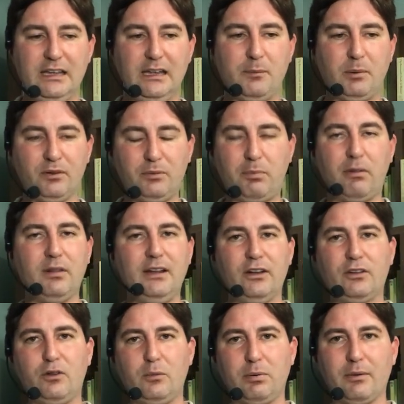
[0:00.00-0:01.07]
He puts
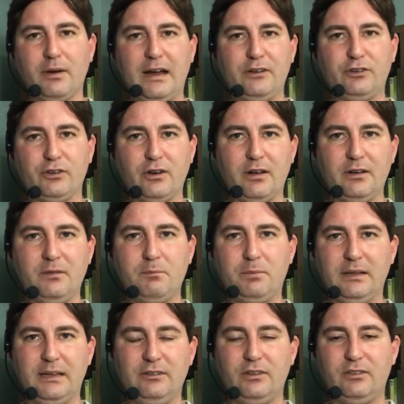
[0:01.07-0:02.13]
political pressure on
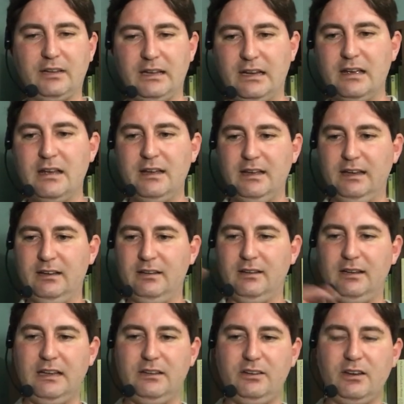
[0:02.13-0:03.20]
places, and he, he,
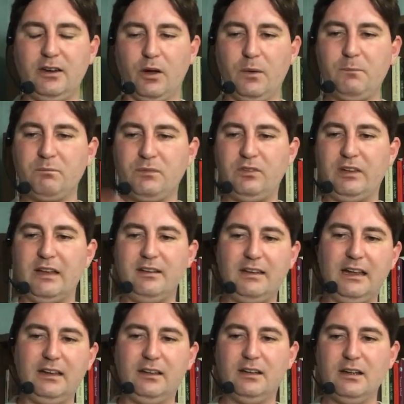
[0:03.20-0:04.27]
he's, you know,
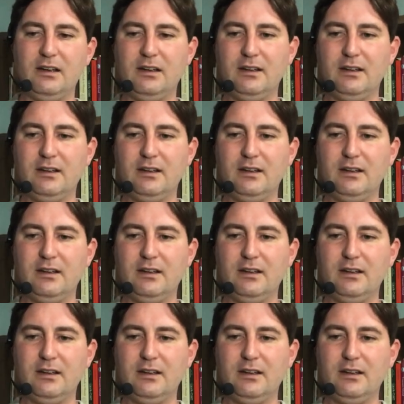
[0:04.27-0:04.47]
sending,